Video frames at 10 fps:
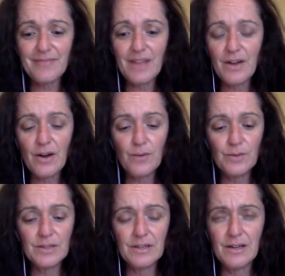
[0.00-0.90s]
I would
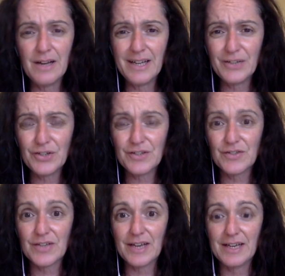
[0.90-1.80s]
like to say